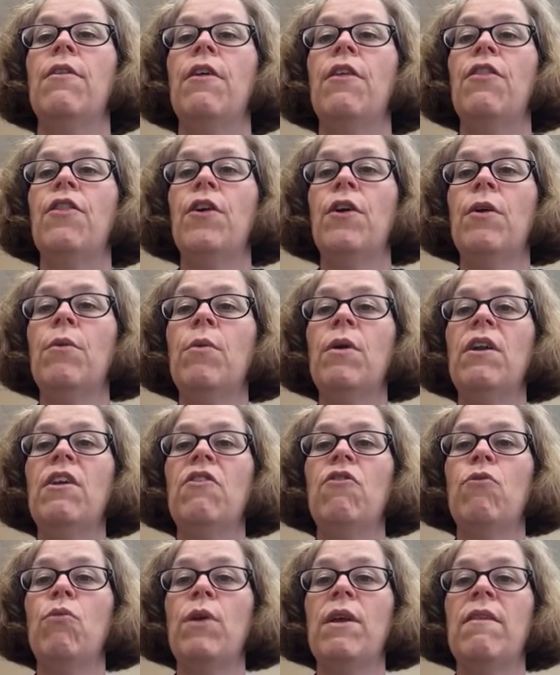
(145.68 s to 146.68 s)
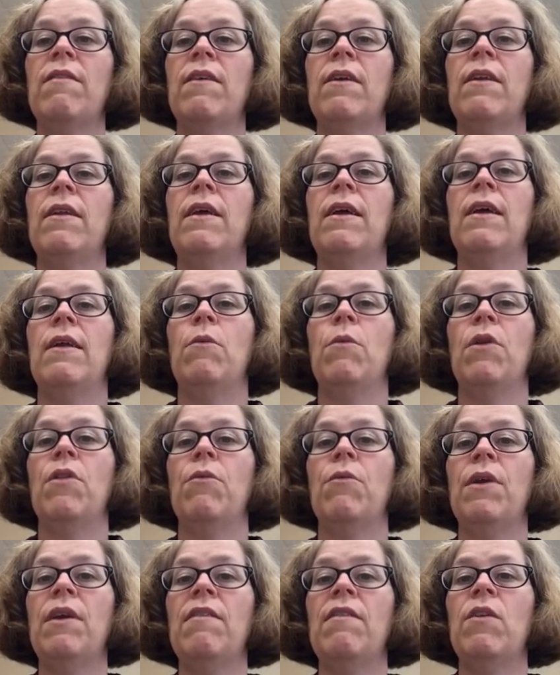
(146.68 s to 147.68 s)
The third one is reason, and
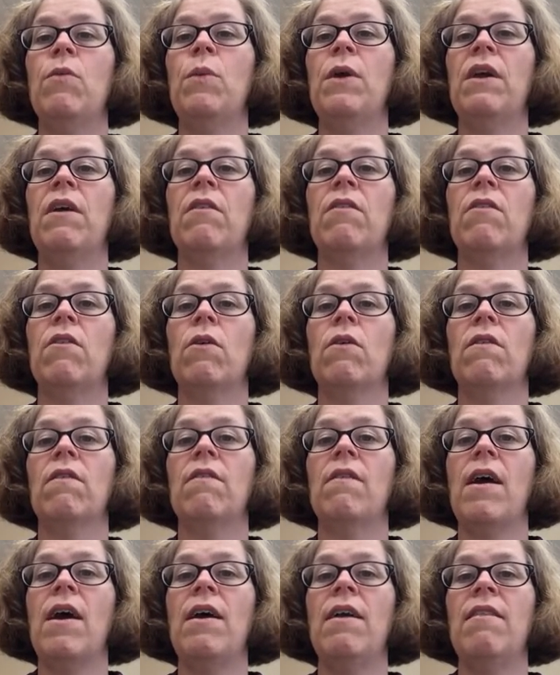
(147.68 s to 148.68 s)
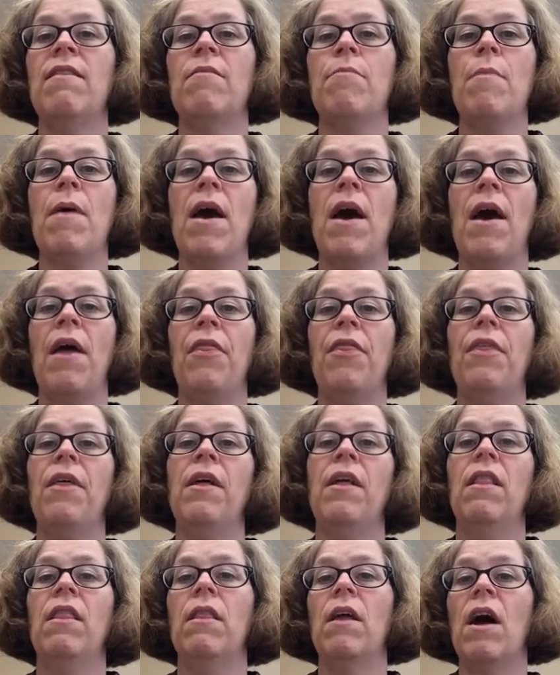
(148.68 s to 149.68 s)
with reason we consult science, math,
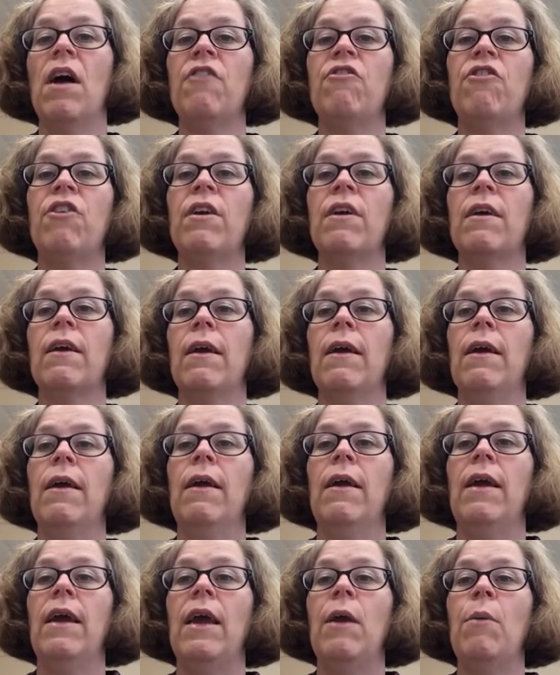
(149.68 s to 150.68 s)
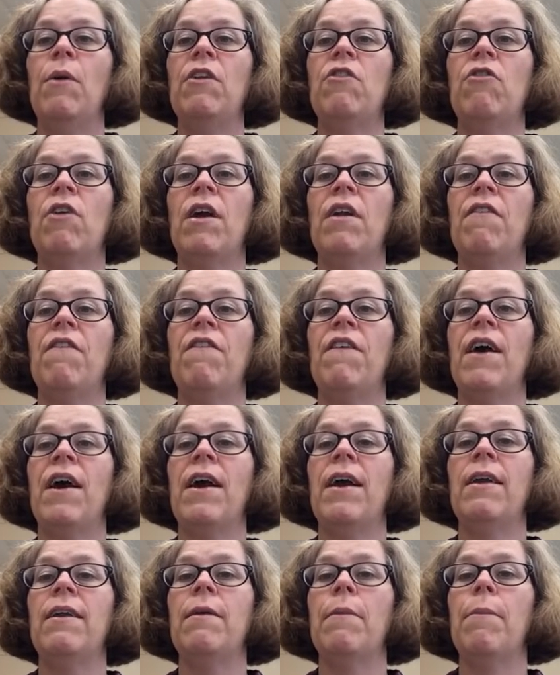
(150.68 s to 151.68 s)
logic, and we try to
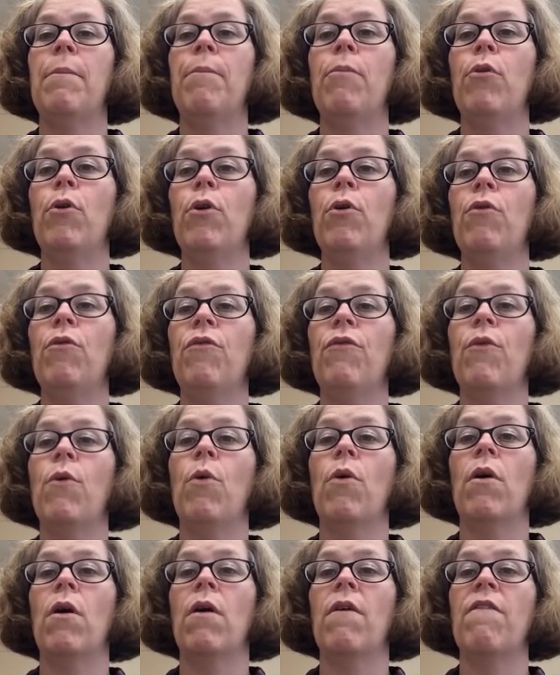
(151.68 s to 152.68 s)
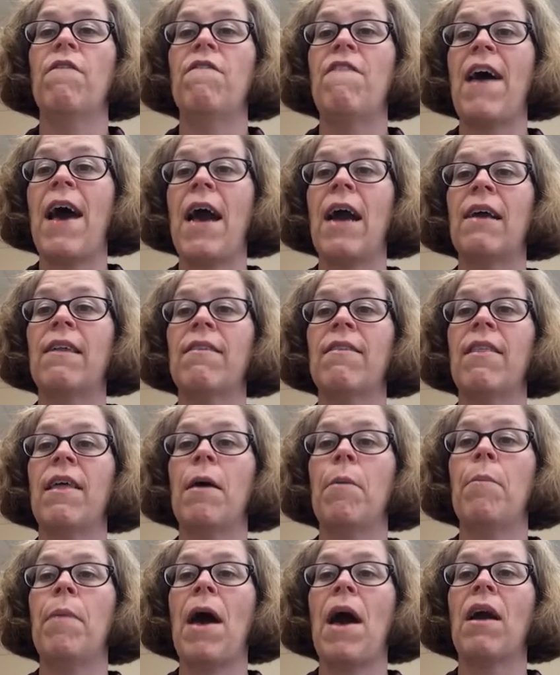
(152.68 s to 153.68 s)
find proof or facts
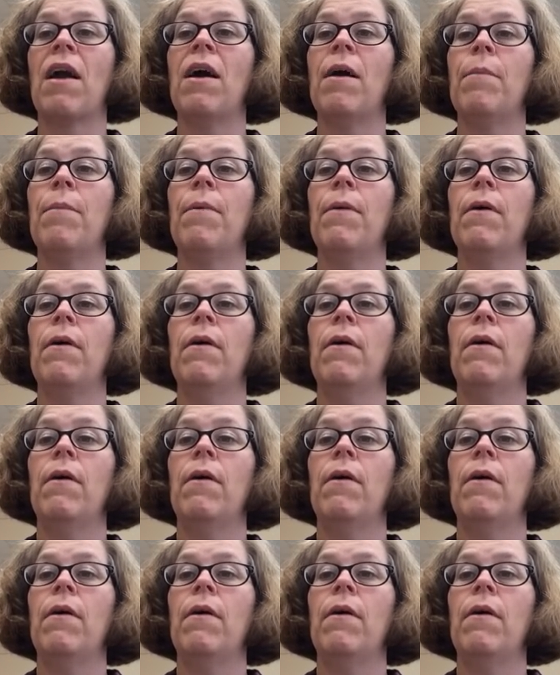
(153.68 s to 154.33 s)
that back up